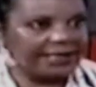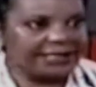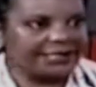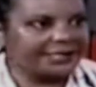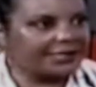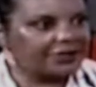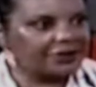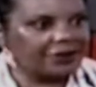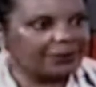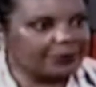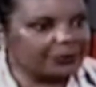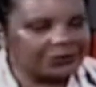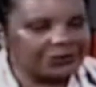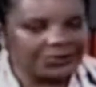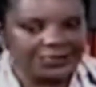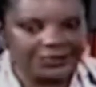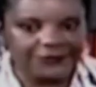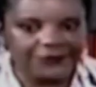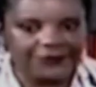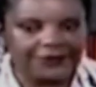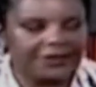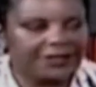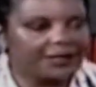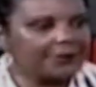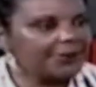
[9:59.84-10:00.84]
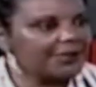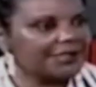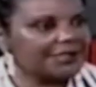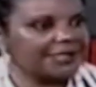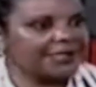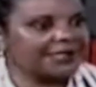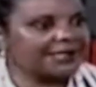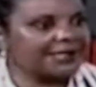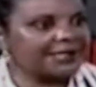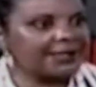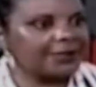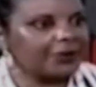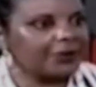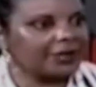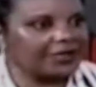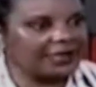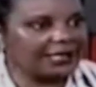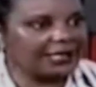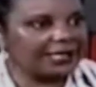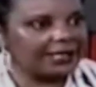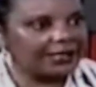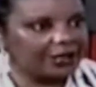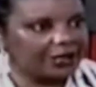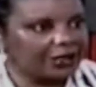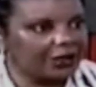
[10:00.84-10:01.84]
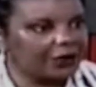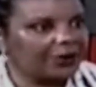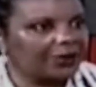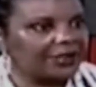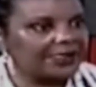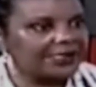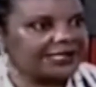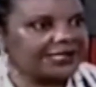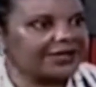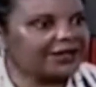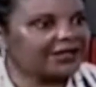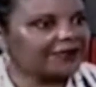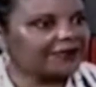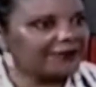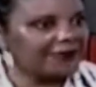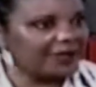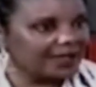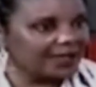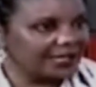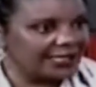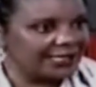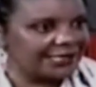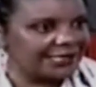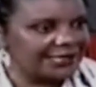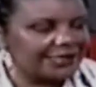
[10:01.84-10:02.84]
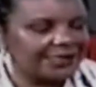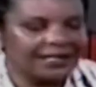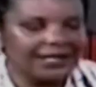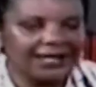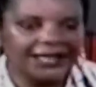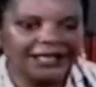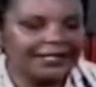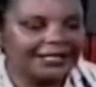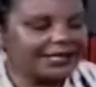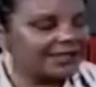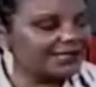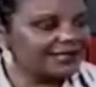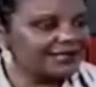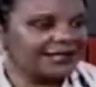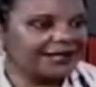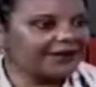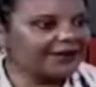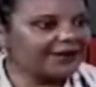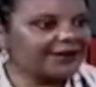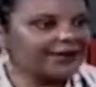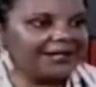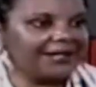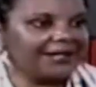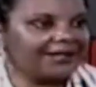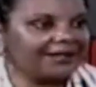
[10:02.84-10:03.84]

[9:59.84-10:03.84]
Is there a body for them? Is there somewhere they can go? Is there advice? There's nothing.